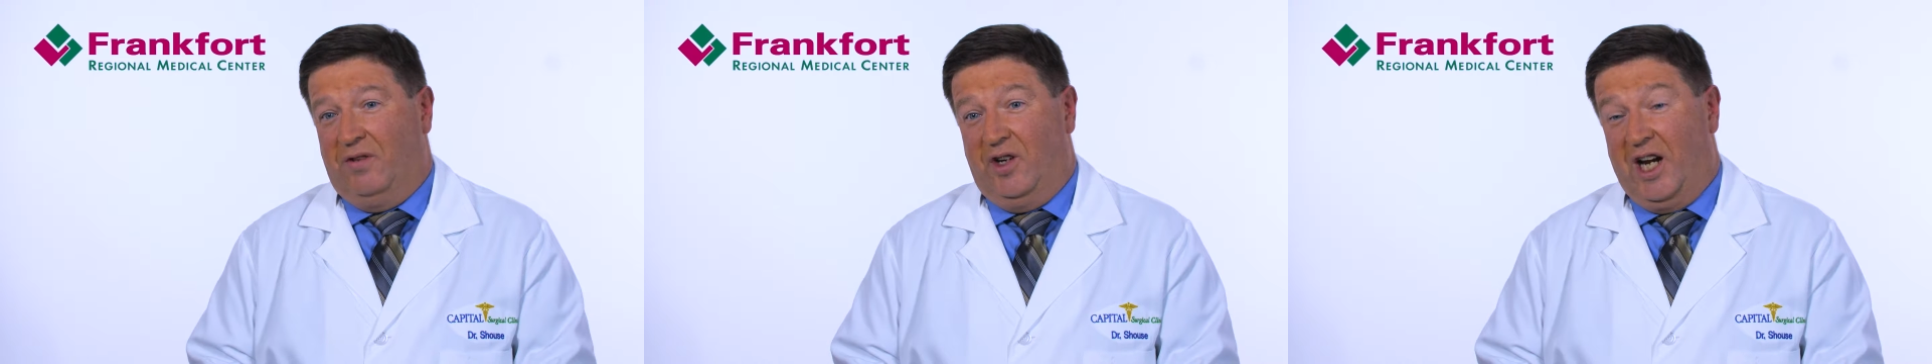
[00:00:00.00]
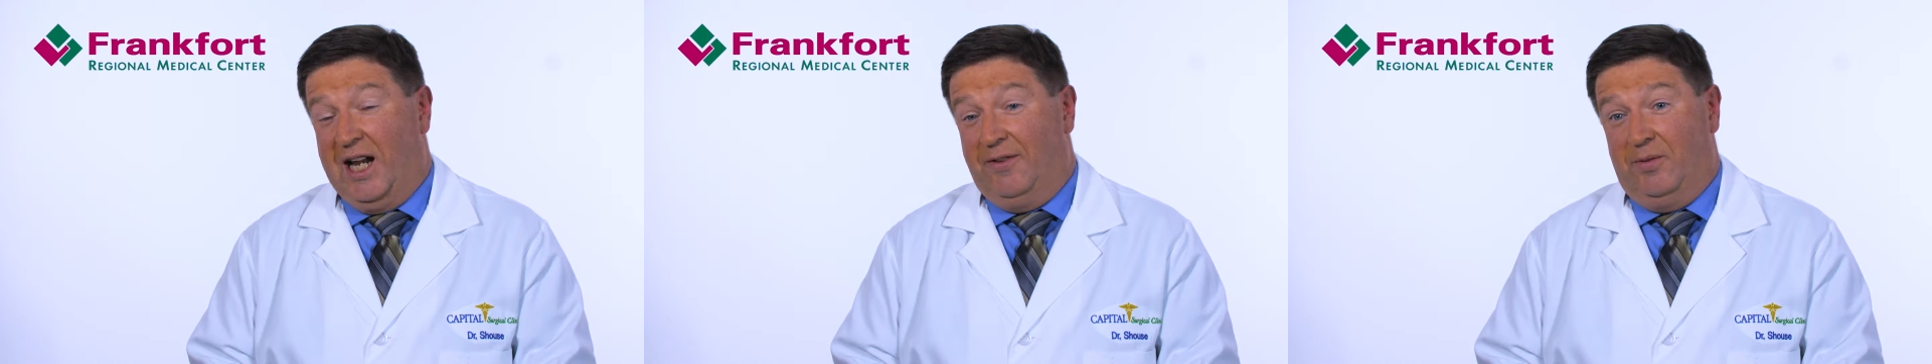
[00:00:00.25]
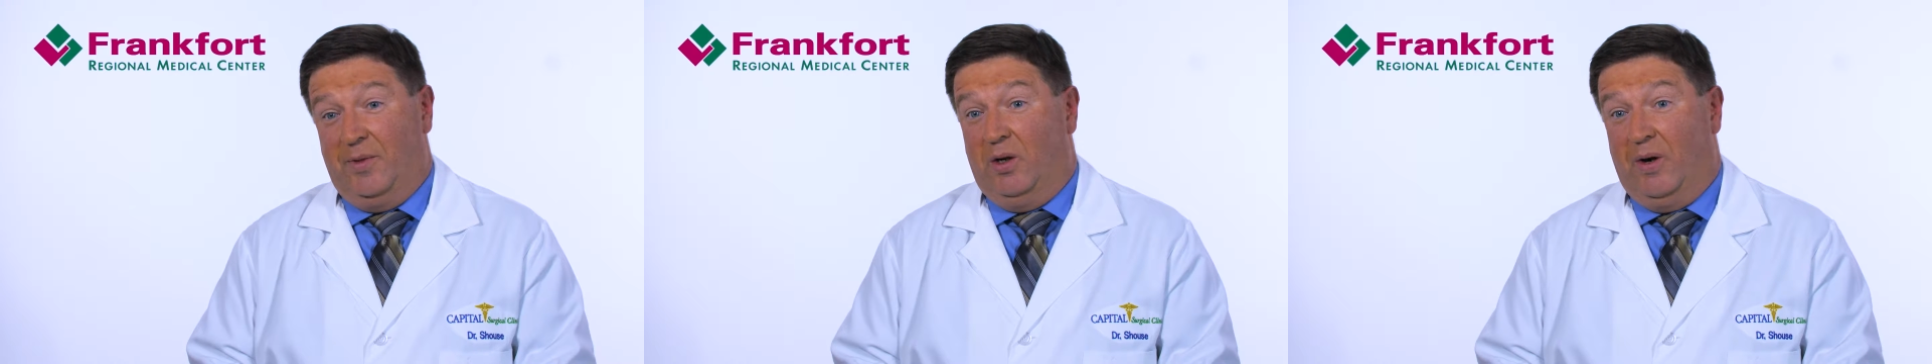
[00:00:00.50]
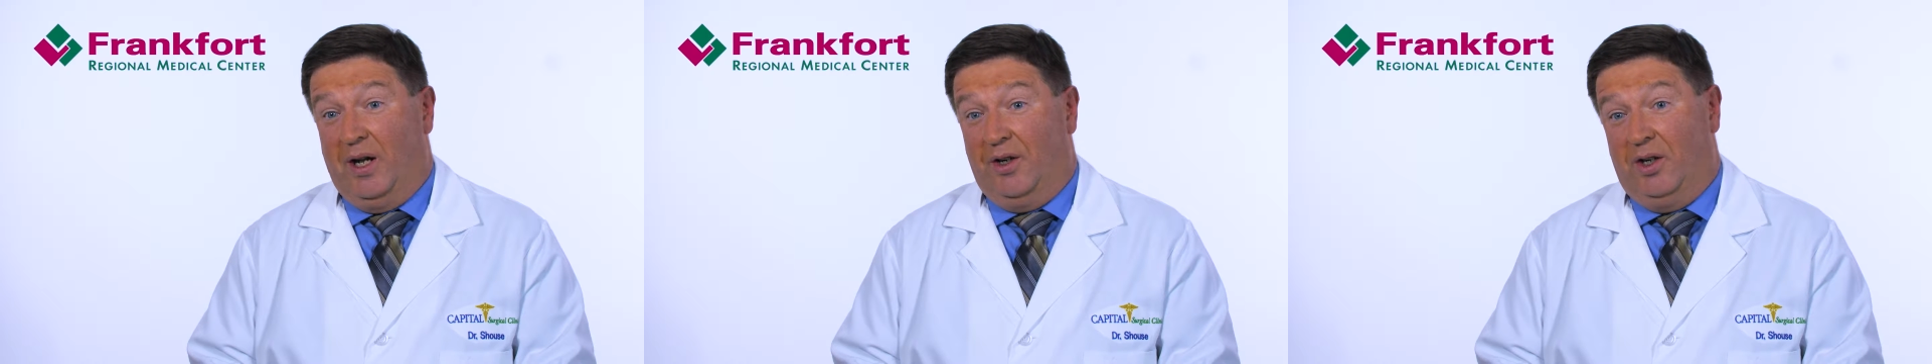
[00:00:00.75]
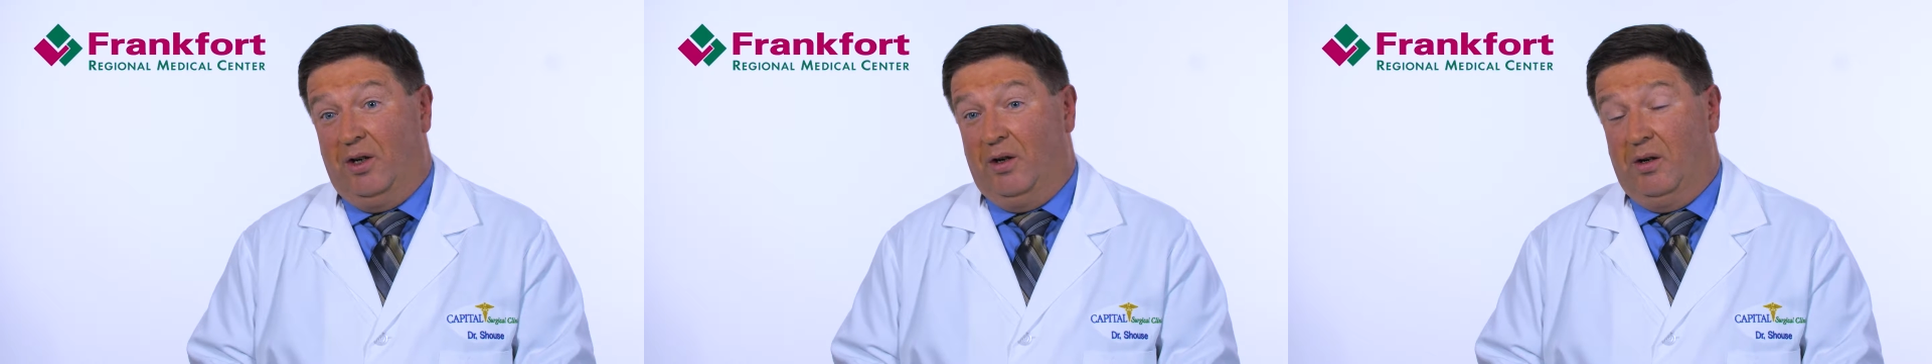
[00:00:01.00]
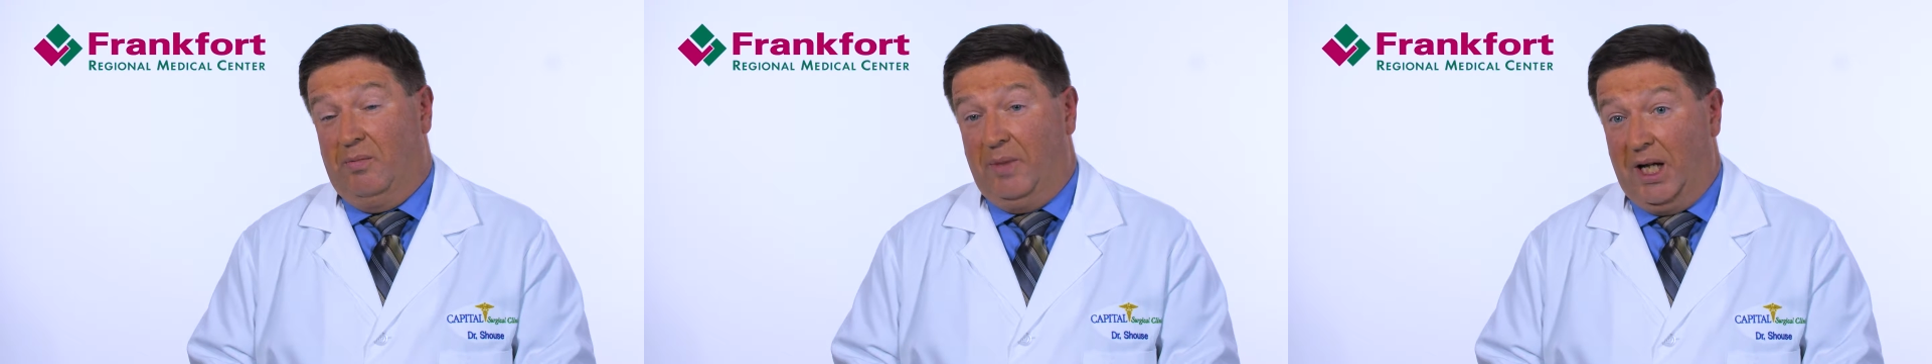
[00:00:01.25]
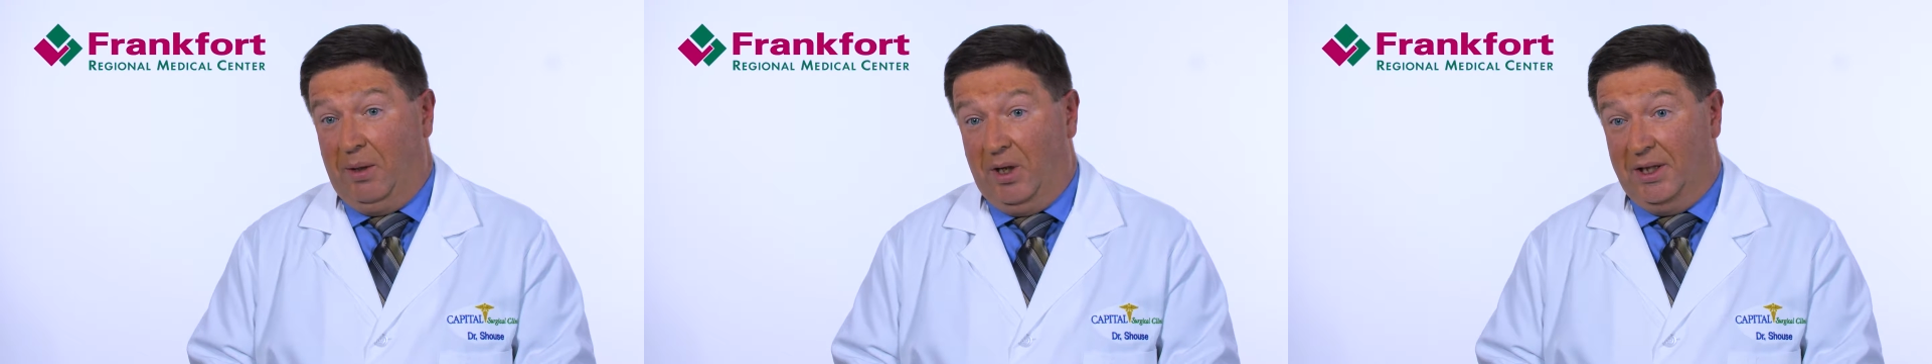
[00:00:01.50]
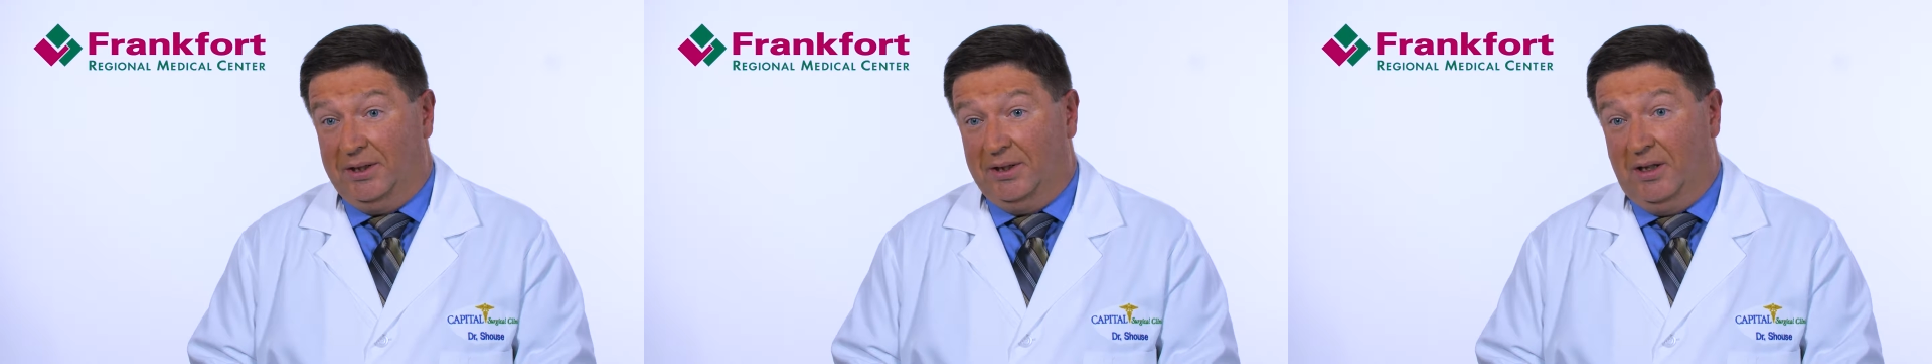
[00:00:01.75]
of your abdomen around your belly
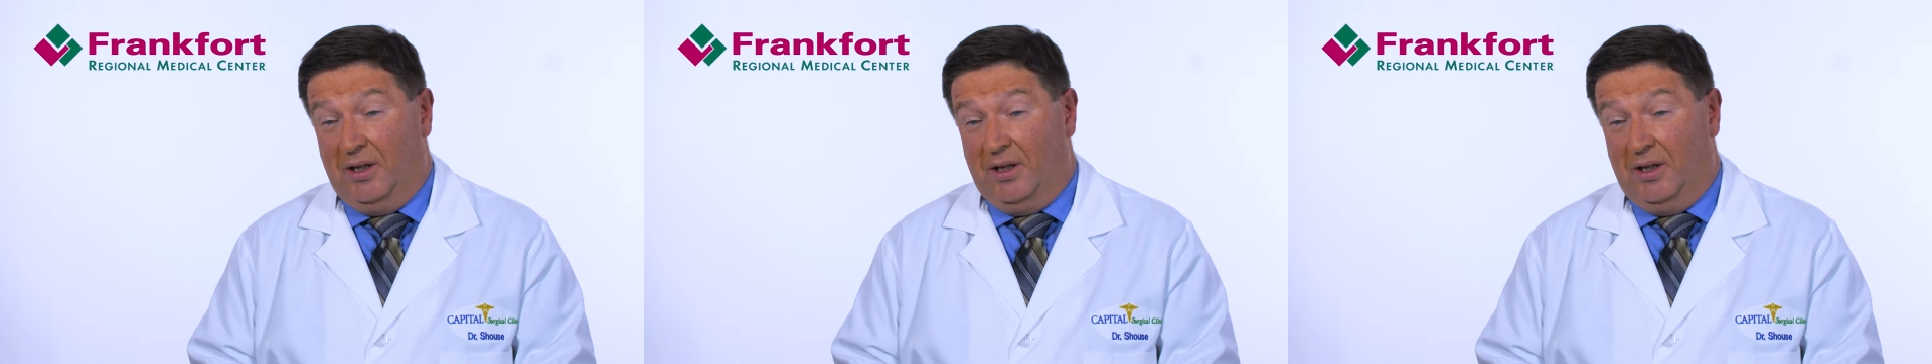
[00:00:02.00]
button.